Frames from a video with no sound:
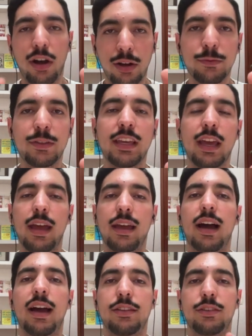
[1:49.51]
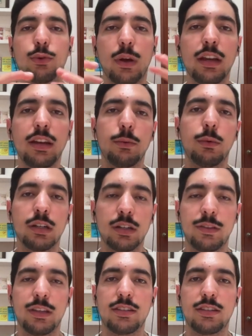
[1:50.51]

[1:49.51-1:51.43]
of the AI to any one of